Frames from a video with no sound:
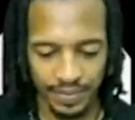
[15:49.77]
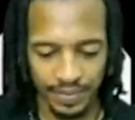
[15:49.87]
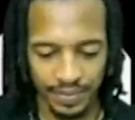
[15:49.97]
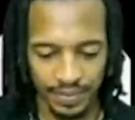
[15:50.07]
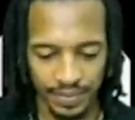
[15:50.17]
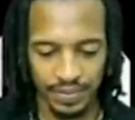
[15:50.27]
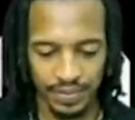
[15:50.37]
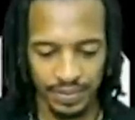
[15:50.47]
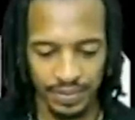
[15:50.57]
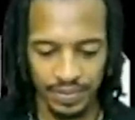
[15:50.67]

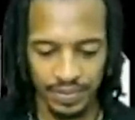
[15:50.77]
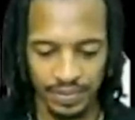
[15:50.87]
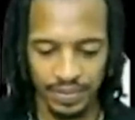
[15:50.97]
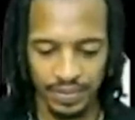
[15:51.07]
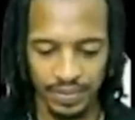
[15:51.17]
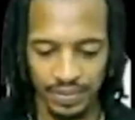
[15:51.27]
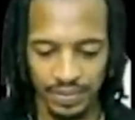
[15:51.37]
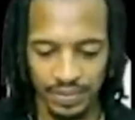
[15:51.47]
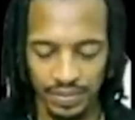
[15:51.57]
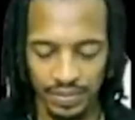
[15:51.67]

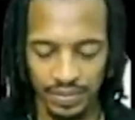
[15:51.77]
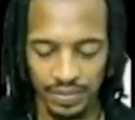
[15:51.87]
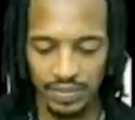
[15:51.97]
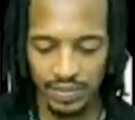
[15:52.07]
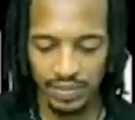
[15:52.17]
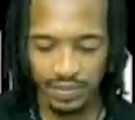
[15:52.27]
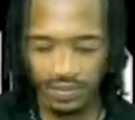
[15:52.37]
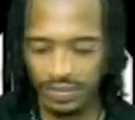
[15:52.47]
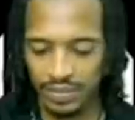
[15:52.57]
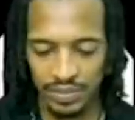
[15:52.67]

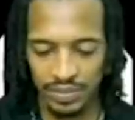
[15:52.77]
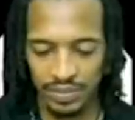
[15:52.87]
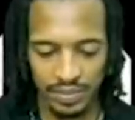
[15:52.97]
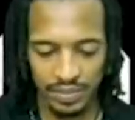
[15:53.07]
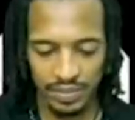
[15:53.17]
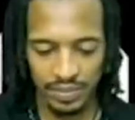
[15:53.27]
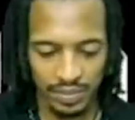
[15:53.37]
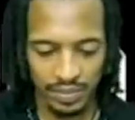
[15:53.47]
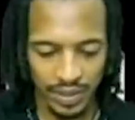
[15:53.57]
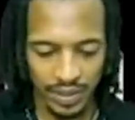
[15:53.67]

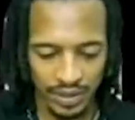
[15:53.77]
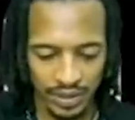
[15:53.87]
No words are spoken by the person on screen.